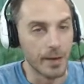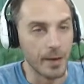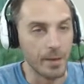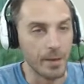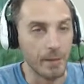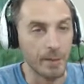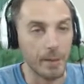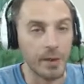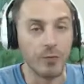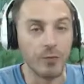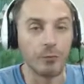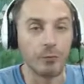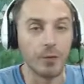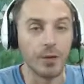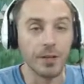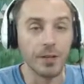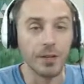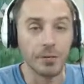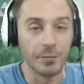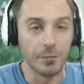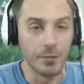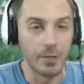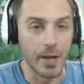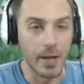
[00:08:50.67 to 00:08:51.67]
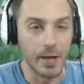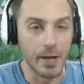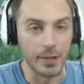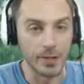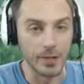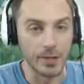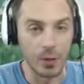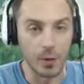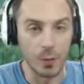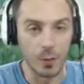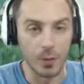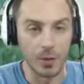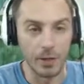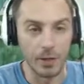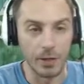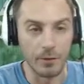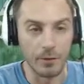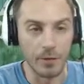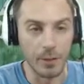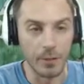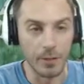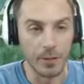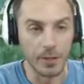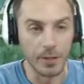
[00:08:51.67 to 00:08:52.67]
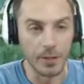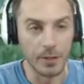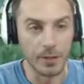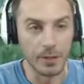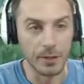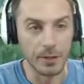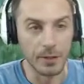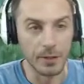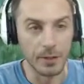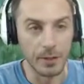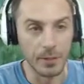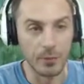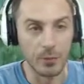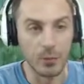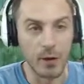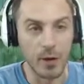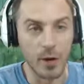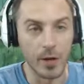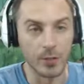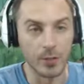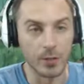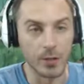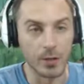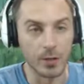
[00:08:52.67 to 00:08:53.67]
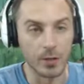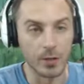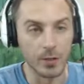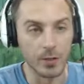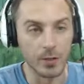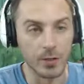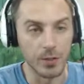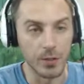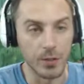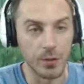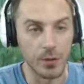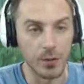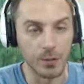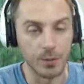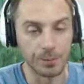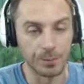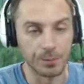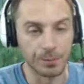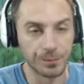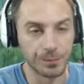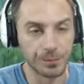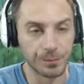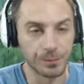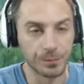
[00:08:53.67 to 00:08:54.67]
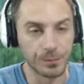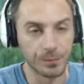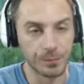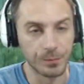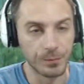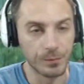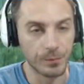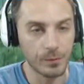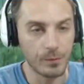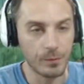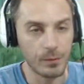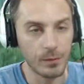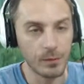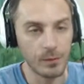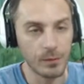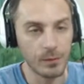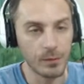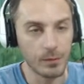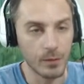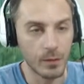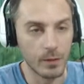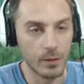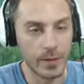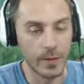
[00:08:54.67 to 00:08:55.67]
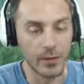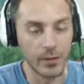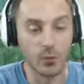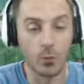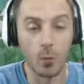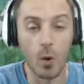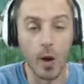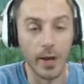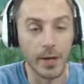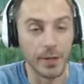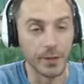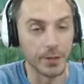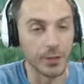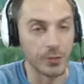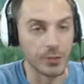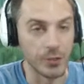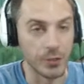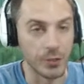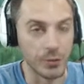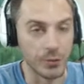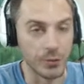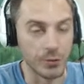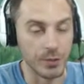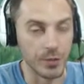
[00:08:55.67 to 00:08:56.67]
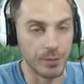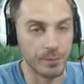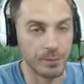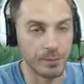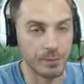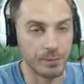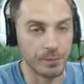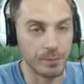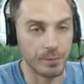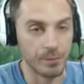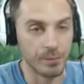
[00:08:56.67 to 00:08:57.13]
and the main reason for that is I don't want to give up any prize cards, so that's why it doesn't use them.